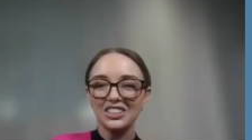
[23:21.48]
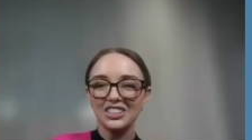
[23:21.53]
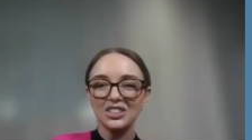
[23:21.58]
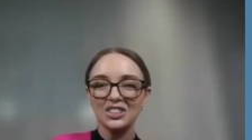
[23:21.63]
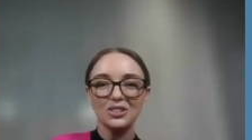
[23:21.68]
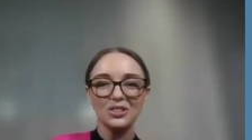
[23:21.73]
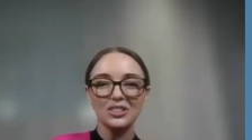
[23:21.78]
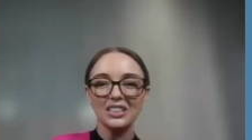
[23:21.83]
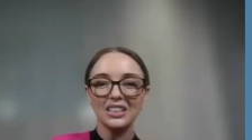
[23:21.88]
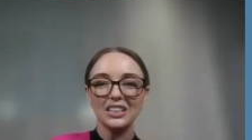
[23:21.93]
just
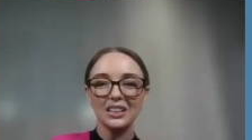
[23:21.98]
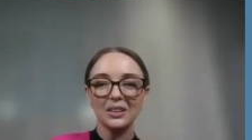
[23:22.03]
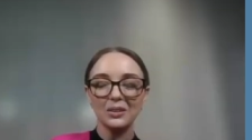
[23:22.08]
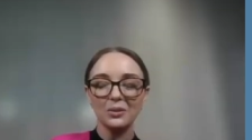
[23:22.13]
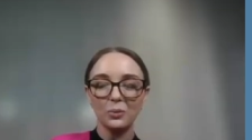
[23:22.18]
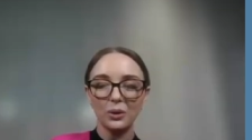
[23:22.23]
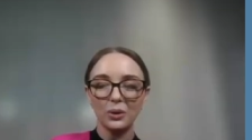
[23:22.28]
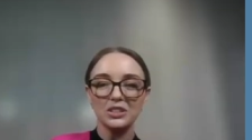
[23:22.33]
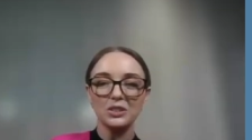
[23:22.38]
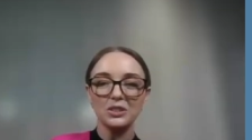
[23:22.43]
using
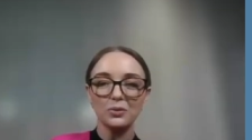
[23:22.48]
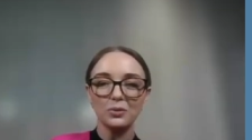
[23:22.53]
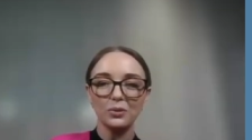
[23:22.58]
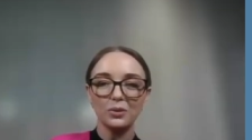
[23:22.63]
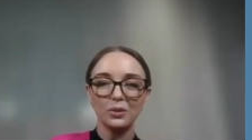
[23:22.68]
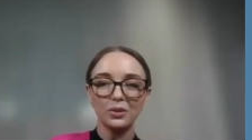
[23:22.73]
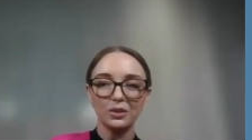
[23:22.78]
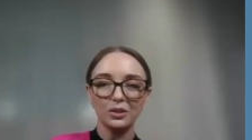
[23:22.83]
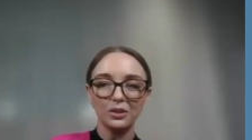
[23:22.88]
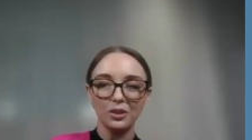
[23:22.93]
once you've
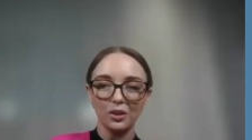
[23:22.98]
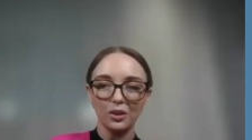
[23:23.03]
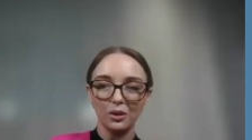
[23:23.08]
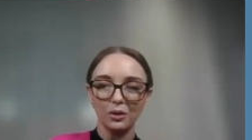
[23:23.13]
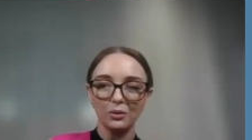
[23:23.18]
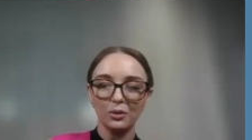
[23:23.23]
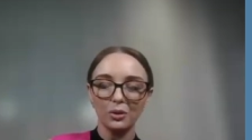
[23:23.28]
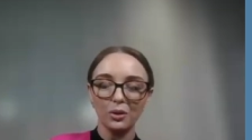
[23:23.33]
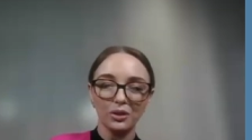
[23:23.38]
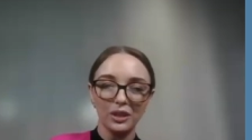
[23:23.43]
you
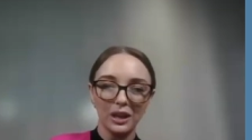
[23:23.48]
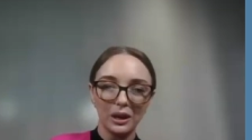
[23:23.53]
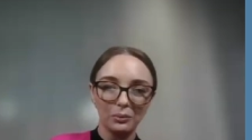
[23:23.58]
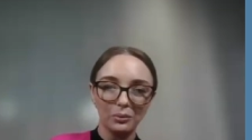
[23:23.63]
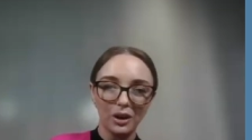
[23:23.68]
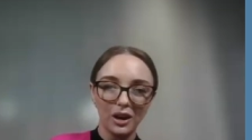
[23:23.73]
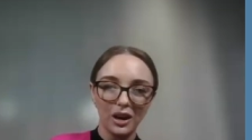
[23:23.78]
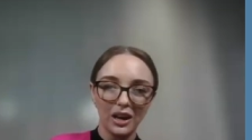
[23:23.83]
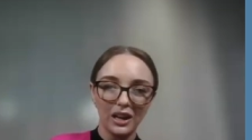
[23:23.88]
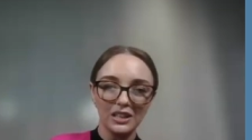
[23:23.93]
know got that
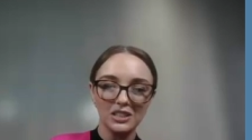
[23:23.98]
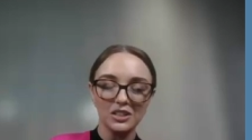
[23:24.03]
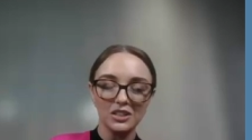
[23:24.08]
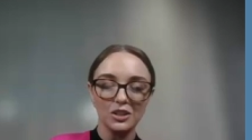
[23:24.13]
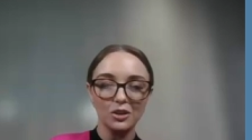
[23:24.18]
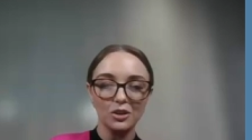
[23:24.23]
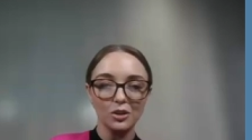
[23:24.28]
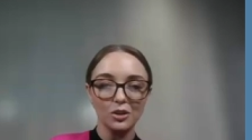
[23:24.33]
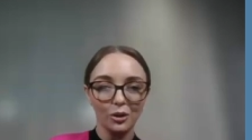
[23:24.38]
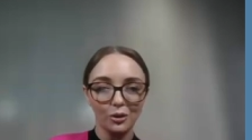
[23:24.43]
right and
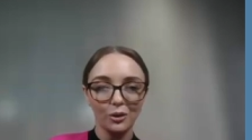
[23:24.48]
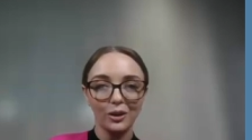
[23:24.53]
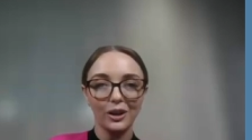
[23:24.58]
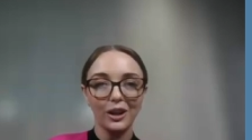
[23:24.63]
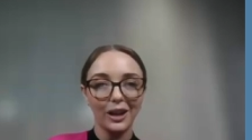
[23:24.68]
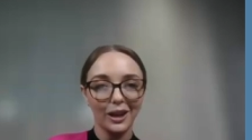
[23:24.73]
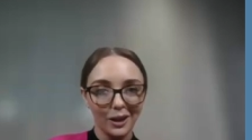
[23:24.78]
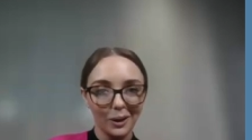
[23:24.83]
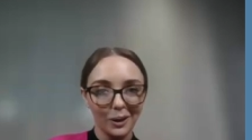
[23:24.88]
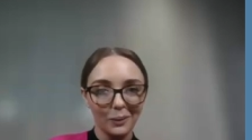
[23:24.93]
you know
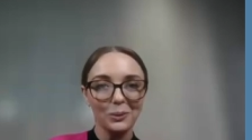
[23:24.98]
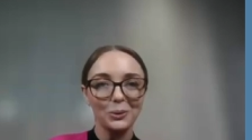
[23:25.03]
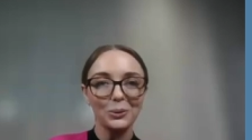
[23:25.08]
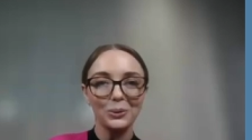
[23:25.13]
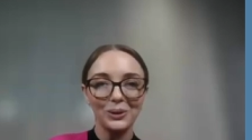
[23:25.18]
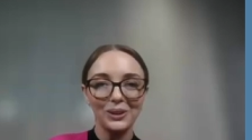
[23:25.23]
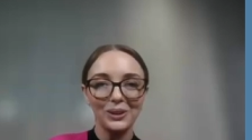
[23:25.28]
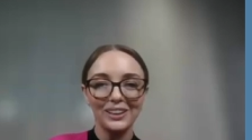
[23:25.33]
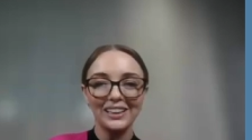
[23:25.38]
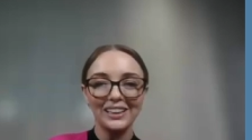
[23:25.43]
okay I'm
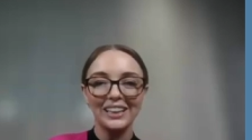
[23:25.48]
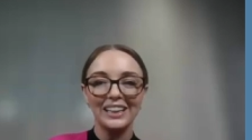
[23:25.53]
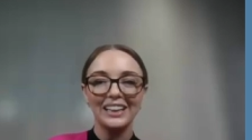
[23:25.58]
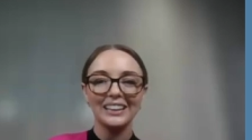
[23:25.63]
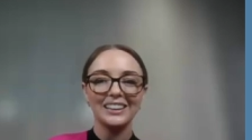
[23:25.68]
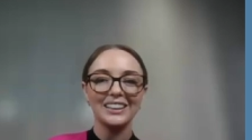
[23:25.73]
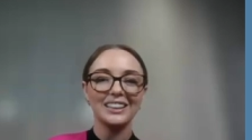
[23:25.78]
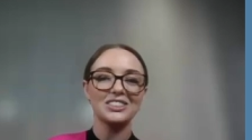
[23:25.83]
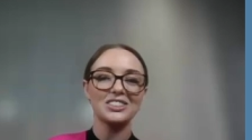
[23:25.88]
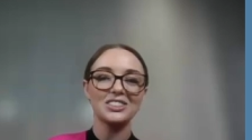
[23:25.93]
good,
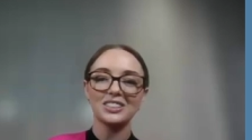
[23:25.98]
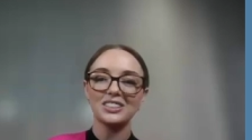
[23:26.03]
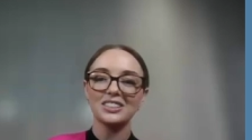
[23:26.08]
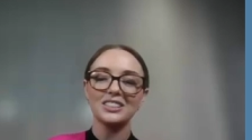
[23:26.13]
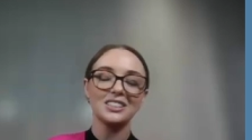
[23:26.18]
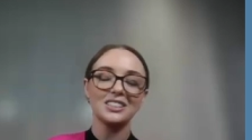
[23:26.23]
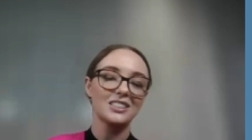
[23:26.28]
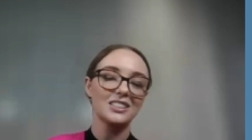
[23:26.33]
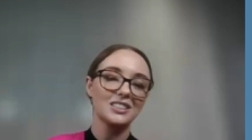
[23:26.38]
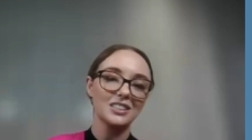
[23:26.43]
then it's just
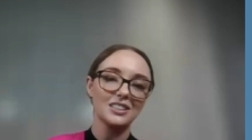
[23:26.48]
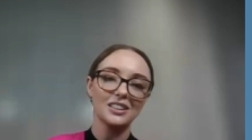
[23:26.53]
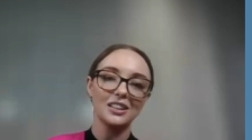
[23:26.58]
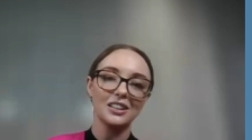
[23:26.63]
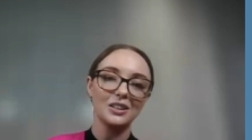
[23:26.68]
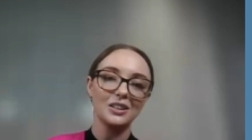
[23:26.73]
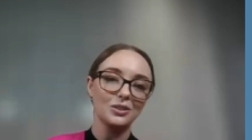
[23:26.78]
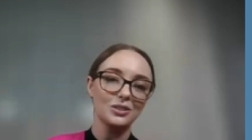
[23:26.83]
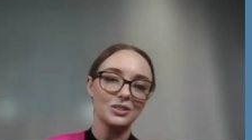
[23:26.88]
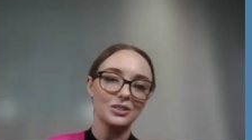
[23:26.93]
consistently
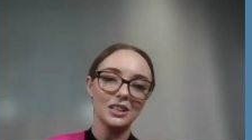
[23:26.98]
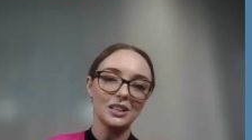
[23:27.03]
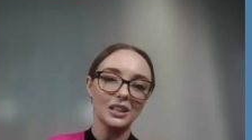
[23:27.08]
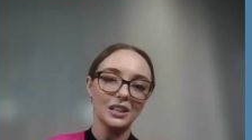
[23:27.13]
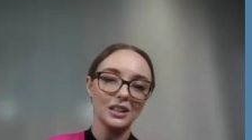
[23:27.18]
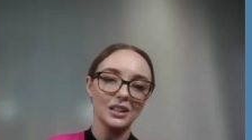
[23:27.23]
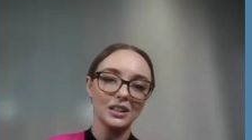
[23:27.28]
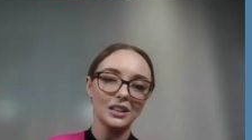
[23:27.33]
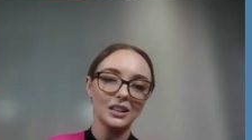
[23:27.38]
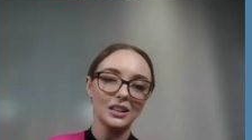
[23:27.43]
using
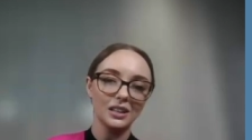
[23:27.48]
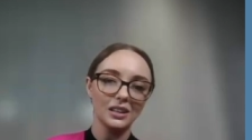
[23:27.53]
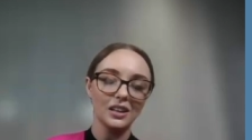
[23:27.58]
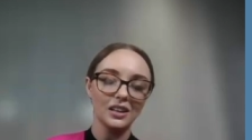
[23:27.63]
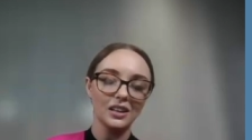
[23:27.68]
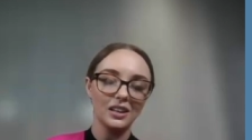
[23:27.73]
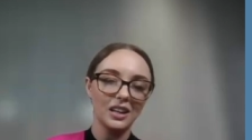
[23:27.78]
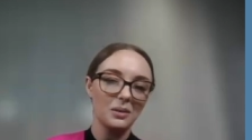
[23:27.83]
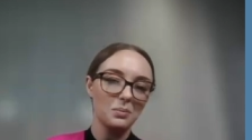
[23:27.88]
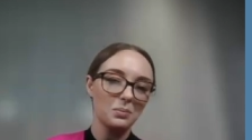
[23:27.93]
it and,
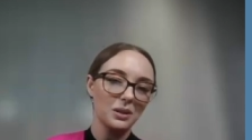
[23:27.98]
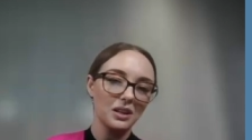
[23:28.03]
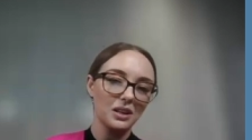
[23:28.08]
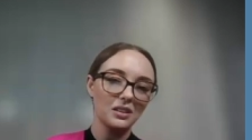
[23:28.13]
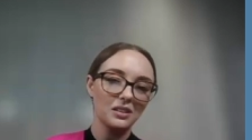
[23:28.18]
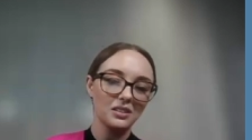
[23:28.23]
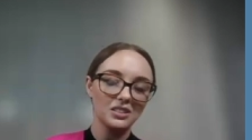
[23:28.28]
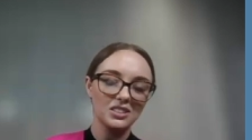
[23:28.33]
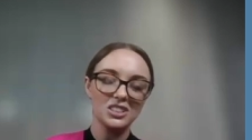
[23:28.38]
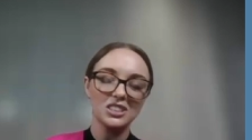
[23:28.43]
and
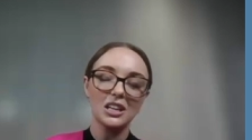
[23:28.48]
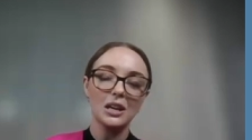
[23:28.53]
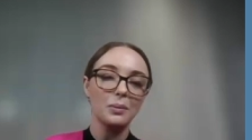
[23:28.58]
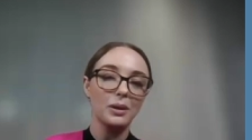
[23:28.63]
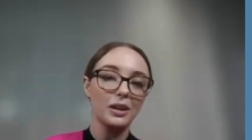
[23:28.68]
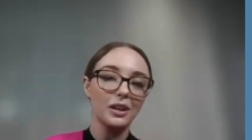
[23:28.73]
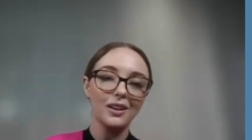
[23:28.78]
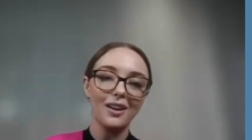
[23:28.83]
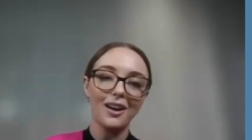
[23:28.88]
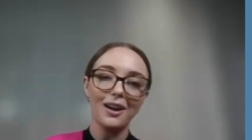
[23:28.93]
keeping just
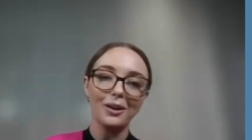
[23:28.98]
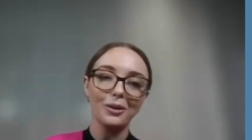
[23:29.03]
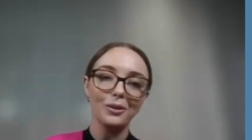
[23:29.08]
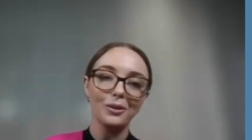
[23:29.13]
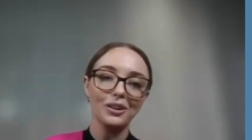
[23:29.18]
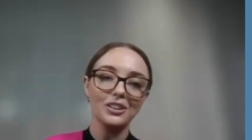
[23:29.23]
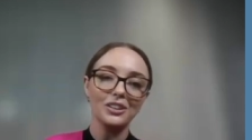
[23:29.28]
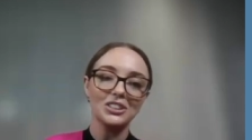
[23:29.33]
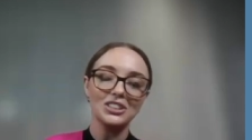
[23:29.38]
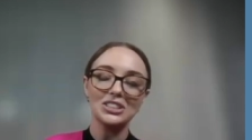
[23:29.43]
keeping an eye on
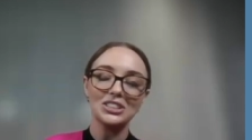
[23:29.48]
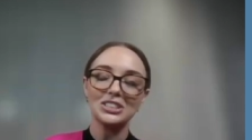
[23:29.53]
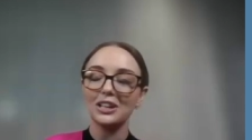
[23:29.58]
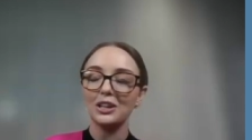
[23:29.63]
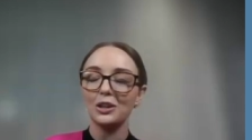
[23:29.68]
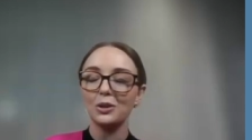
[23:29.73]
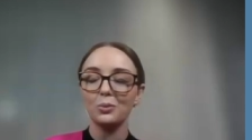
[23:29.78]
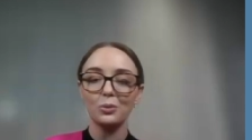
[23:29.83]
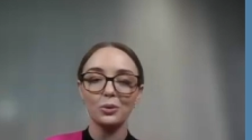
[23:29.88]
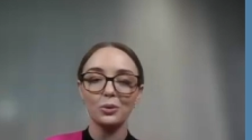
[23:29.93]
it, just like
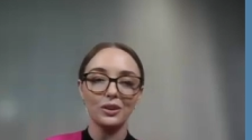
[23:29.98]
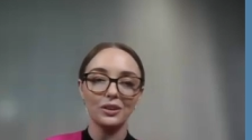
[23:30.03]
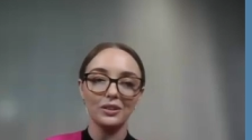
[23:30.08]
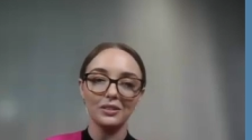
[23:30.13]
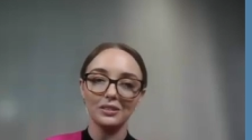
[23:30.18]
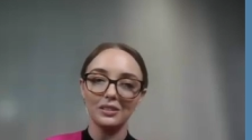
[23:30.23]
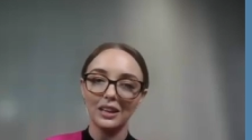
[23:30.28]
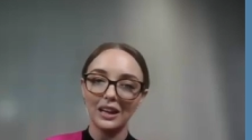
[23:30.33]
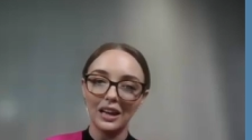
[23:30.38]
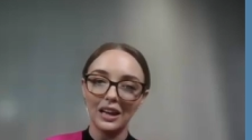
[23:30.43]
you would
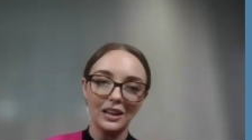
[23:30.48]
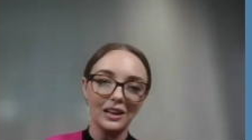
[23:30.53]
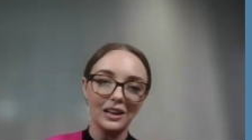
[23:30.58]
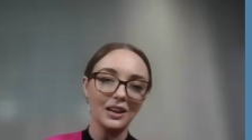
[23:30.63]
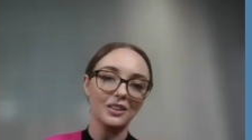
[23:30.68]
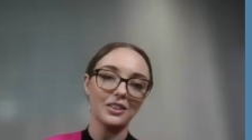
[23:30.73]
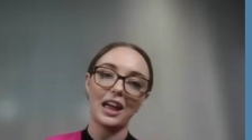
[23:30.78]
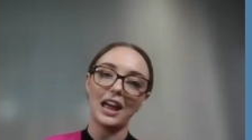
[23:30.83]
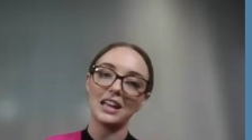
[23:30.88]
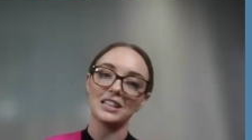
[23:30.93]
any
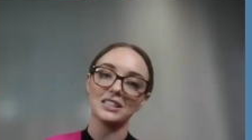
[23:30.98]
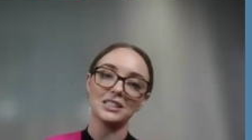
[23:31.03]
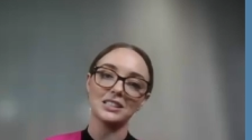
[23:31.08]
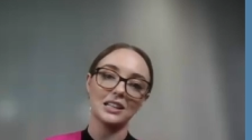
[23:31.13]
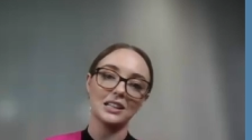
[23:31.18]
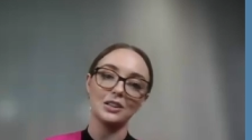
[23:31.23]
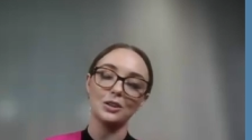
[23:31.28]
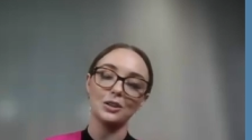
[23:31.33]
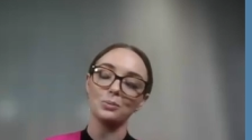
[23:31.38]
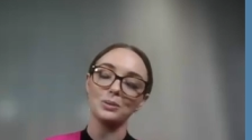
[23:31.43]
other
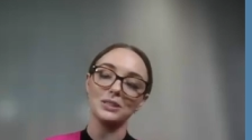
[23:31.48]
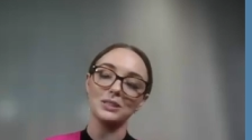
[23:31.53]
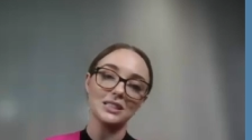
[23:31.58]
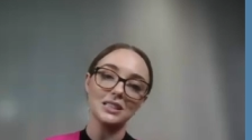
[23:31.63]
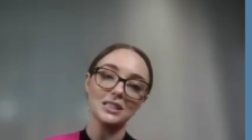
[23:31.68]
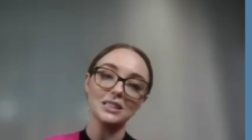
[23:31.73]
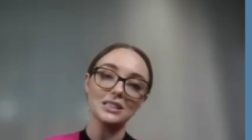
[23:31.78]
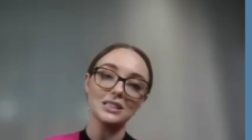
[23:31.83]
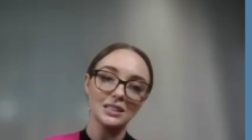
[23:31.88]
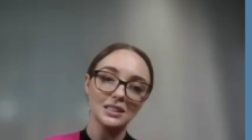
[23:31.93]
asset in your
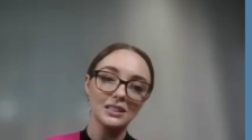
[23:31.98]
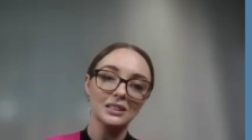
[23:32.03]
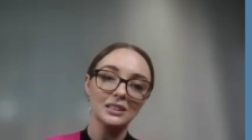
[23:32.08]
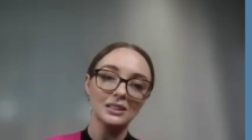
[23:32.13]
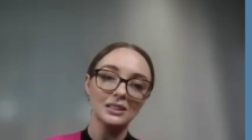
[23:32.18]
business.